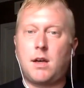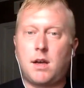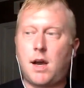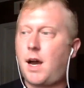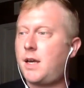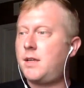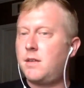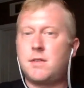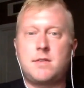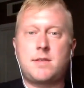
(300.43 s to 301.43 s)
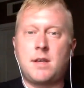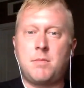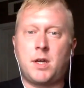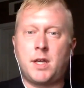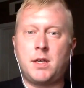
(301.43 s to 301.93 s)
I send
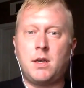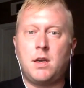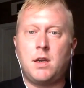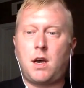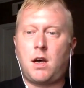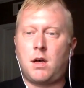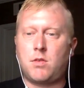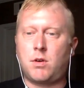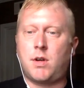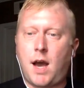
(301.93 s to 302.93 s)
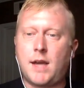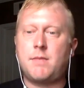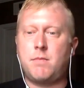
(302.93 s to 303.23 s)
money, or I